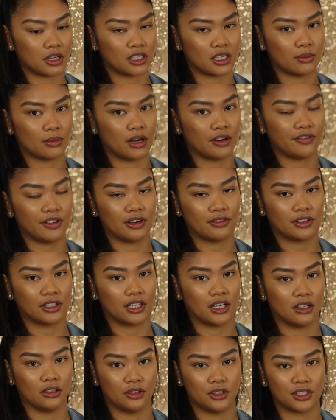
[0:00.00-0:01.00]
talking about
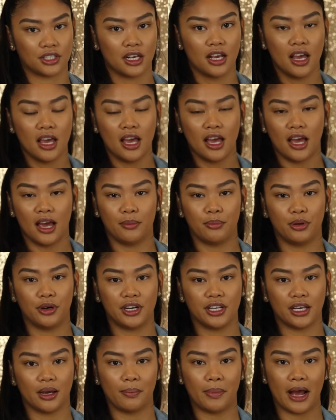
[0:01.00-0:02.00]
favorite colors and
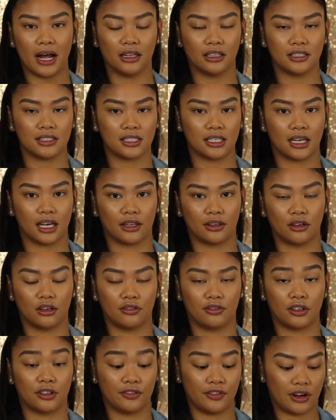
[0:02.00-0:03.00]
putting a palette together
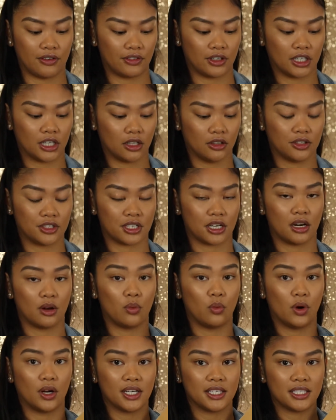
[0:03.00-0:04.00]
of her favorite colors, and
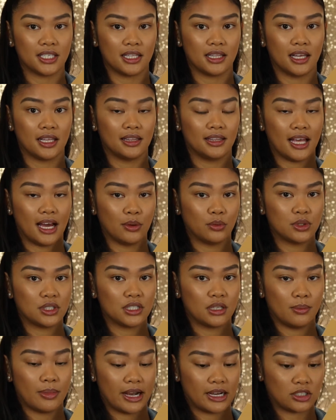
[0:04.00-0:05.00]
I want to say that that was
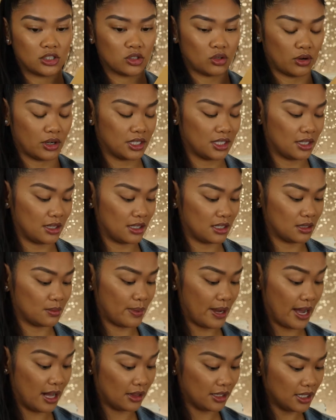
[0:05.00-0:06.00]
the backstory to this
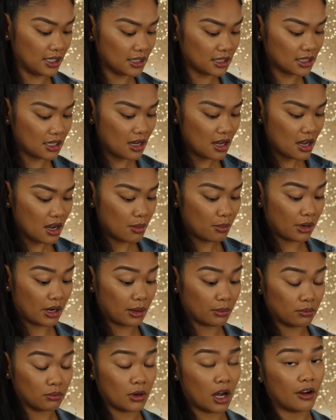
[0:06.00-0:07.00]
palette.
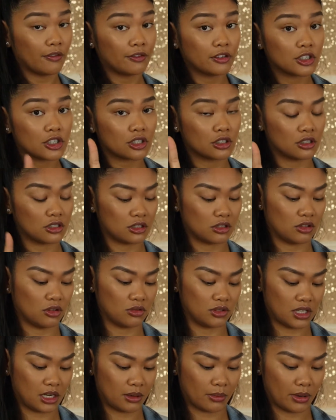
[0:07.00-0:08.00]
I'm not for sure, so
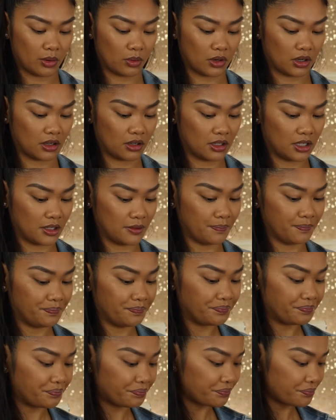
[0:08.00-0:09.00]
don't take my word on it.
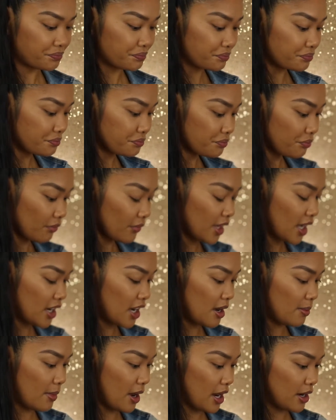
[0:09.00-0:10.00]

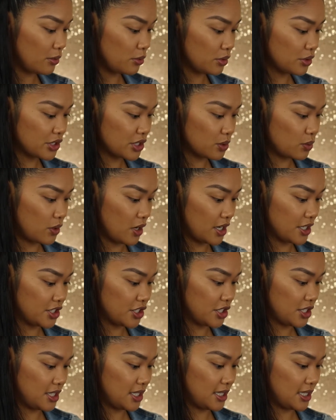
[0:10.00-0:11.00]
I will
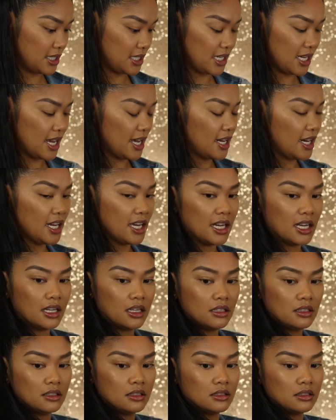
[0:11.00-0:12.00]
swatch
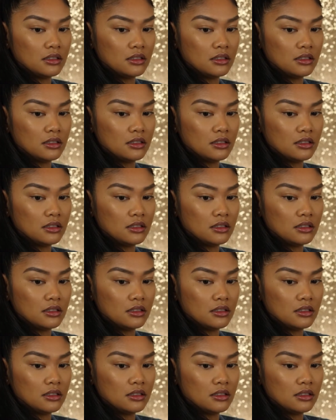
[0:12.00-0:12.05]
Sienna.